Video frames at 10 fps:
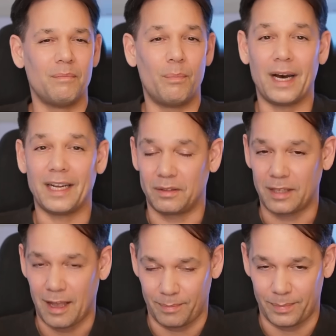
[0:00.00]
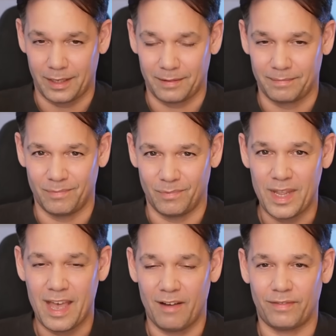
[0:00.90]
but it's happening.
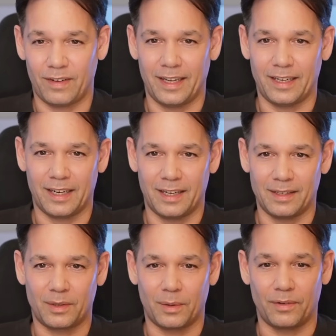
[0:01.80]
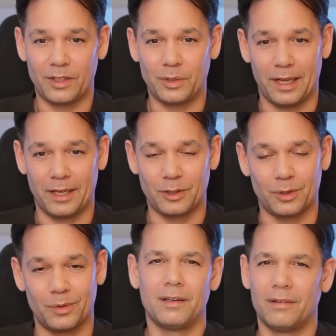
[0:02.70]
We have flying cars.
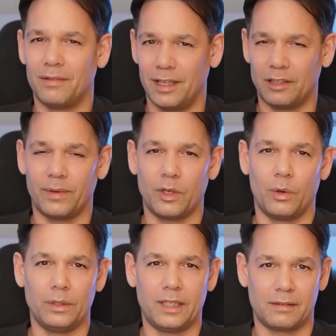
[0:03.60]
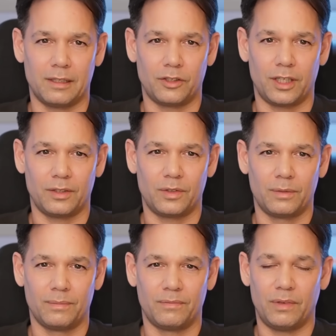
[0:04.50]
Congratulations. That's why you hold Tesla shares.
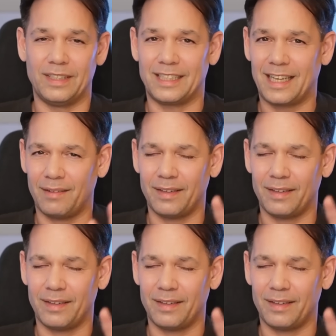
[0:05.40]
We will cover